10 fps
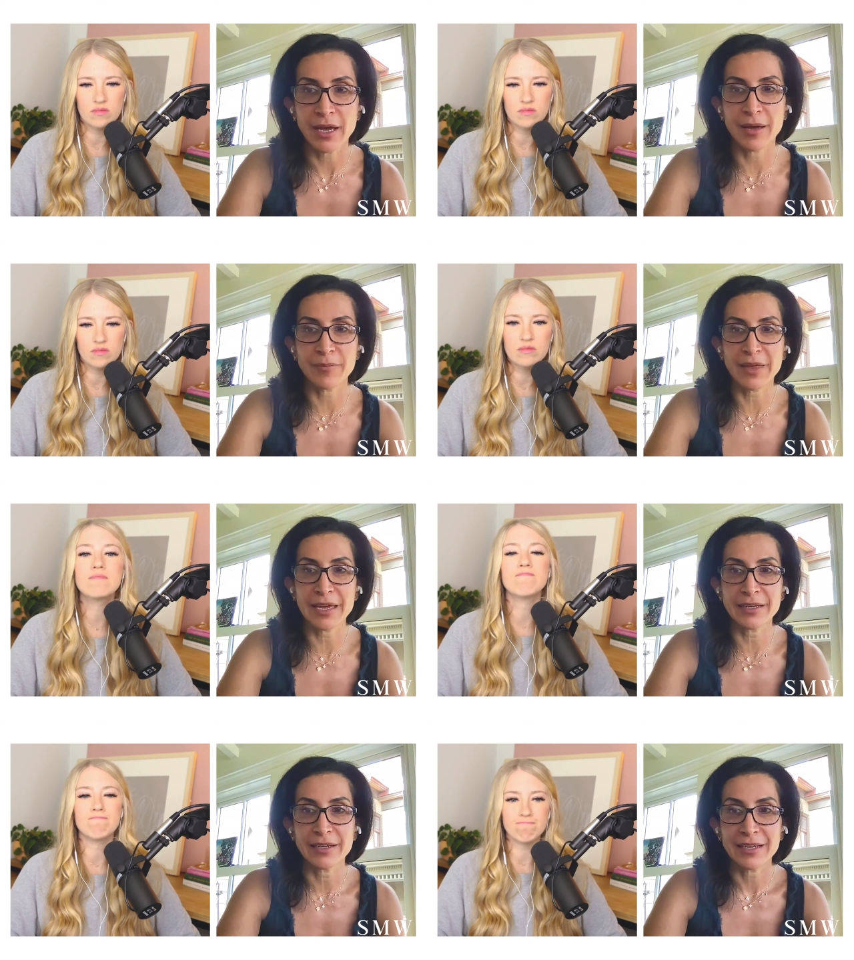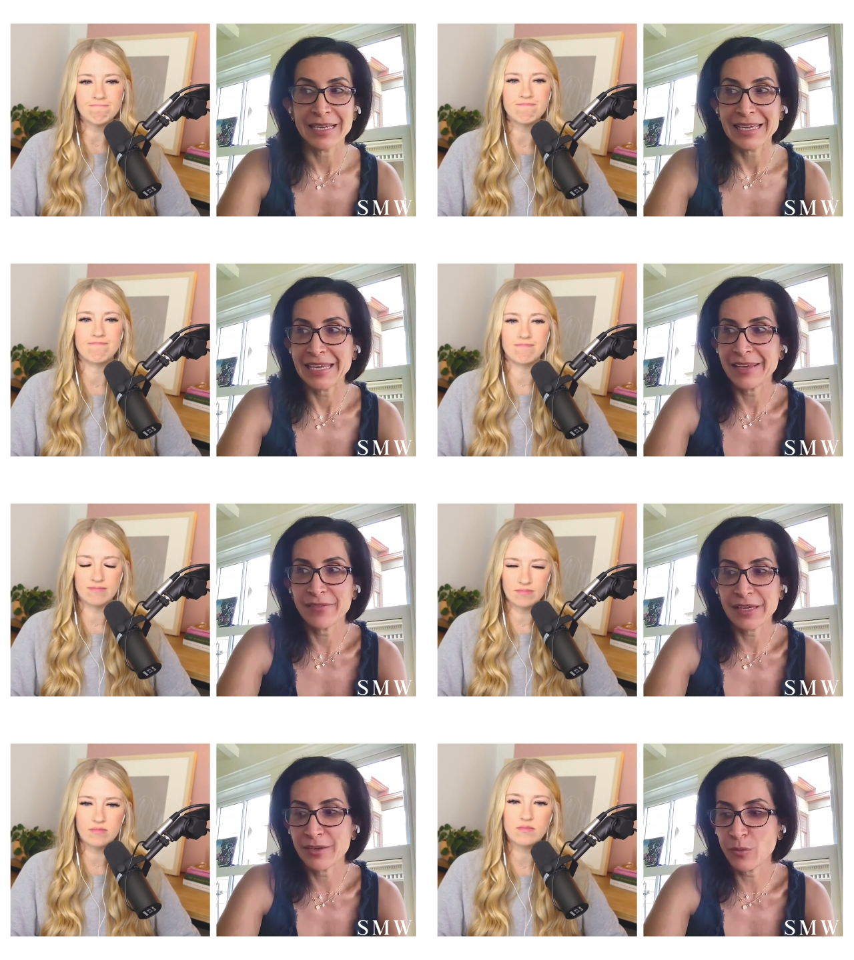Speaker 1: um, then
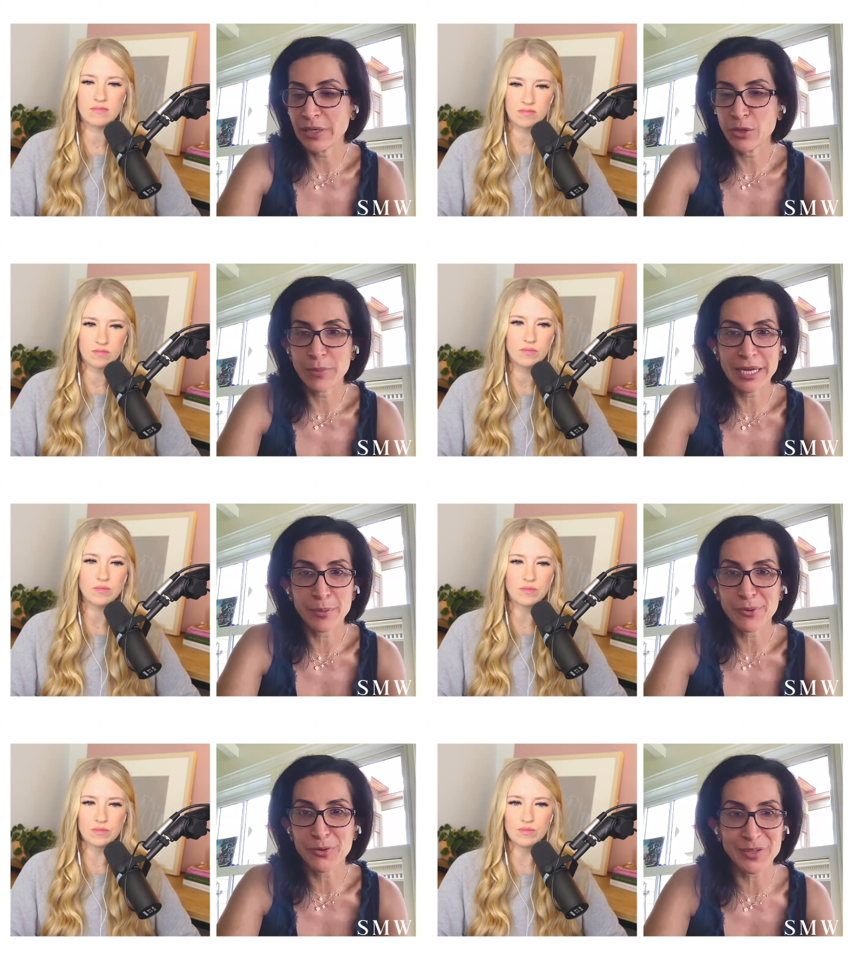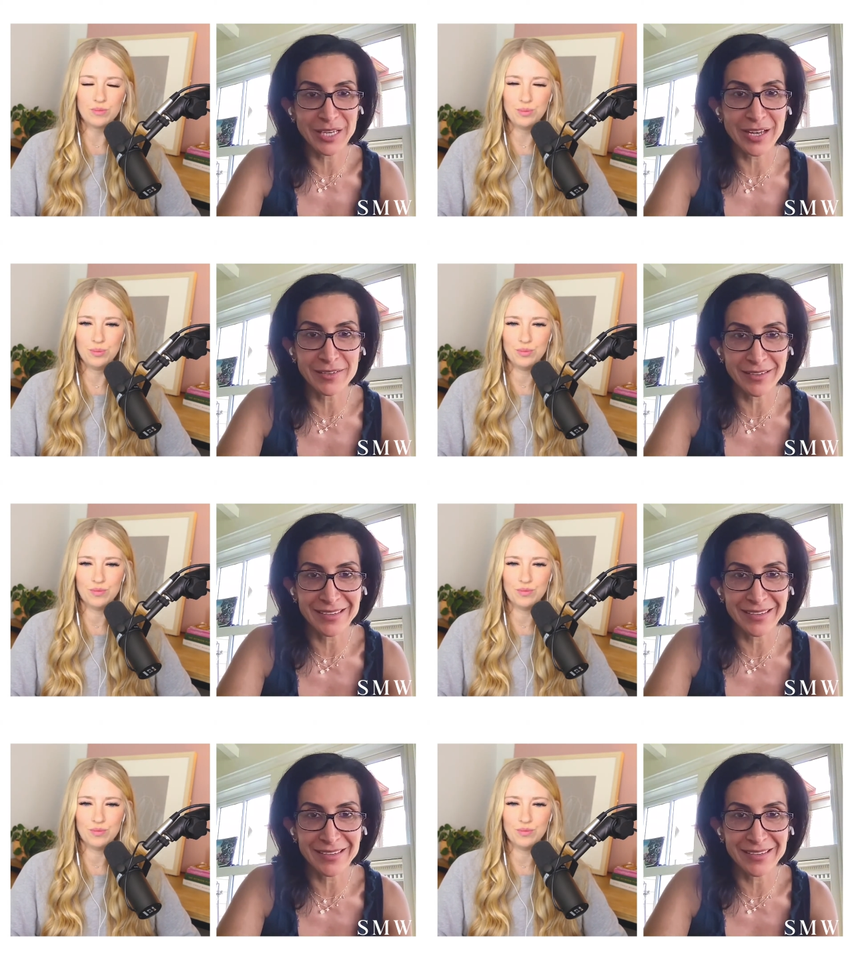even when you make a pros and cons